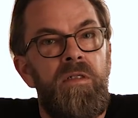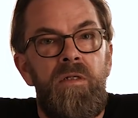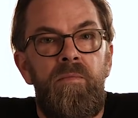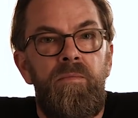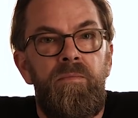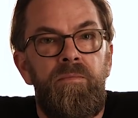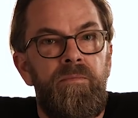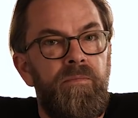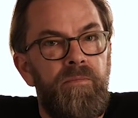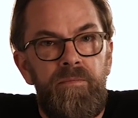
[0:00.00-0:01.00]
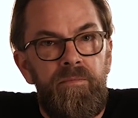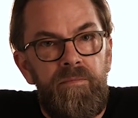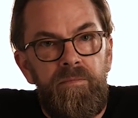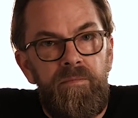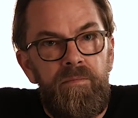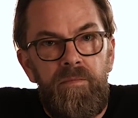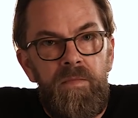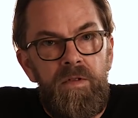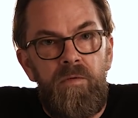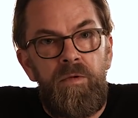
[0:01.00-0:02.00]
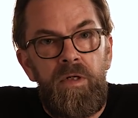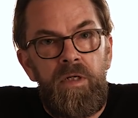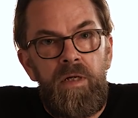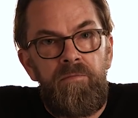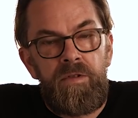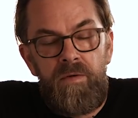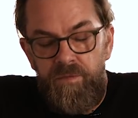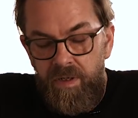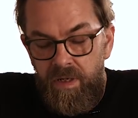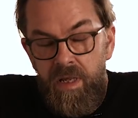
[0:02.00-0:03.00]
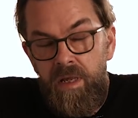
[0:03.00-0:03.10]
some weird name for something?